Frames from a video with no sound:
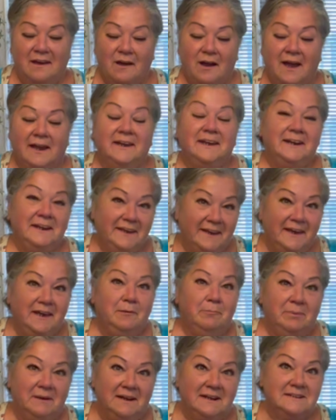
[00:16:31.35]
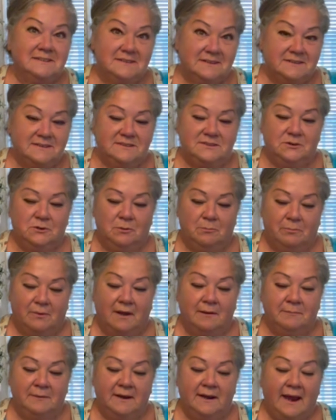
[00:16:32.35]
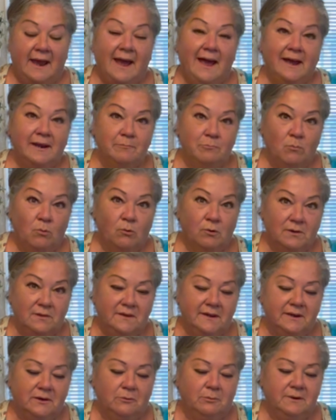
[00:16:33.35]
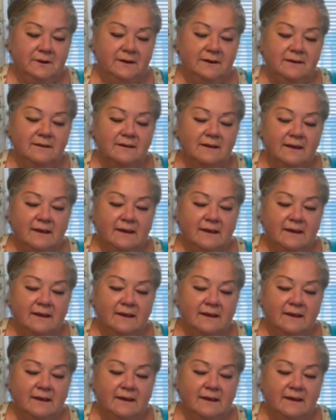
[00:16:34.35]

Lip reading: I'm going to keep it as a soup. I'm going to add more liquid.